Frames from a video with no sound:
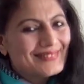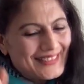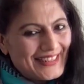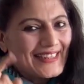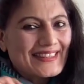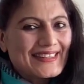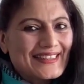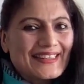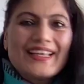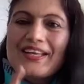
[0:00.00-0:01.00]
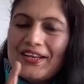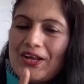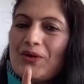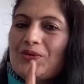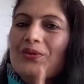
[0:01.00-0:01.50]
Yes.
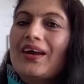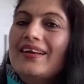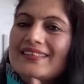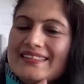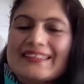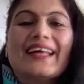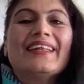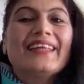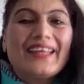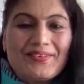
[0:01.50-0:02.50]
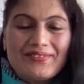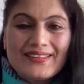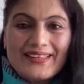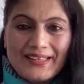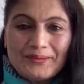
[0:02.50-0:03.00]
Now you're understanding
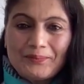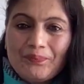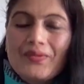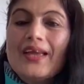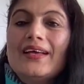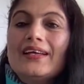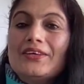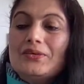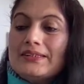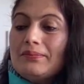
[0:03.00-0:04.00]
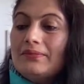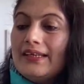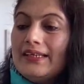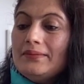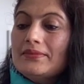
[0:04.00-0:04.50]
everything. You know,
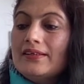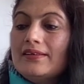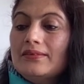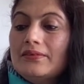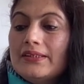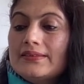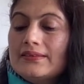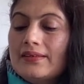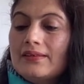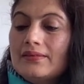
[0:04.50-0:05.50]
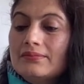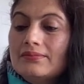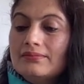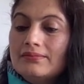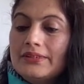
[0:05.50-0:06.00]
sometimes
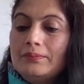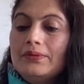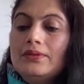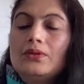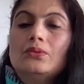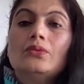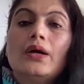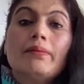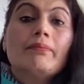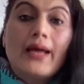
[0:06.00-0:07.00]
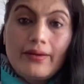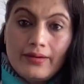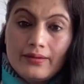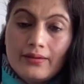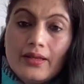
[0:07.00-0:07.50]
people who are
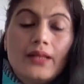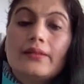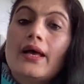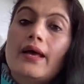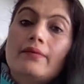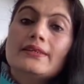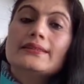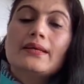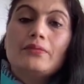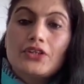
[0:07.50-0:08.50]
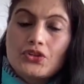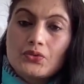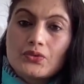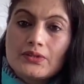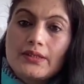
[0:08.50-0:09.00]
married, they are having some
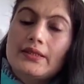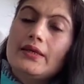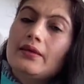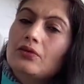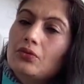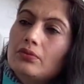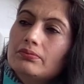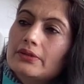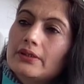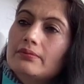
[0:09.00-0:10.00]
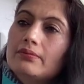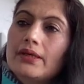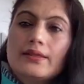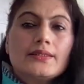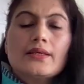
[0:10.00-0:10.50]
issues. They think, you know,
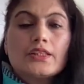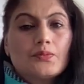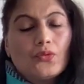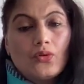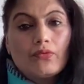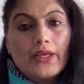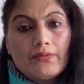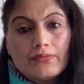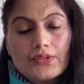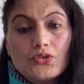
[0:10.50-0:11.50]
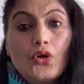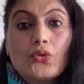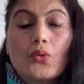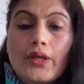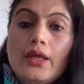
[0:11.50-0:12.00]
this husband or wife is not
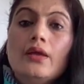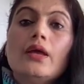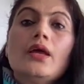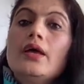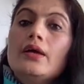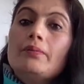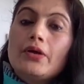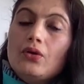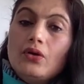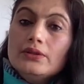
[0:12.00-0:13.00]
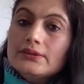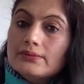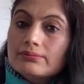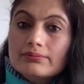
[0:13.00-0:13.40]
okay, because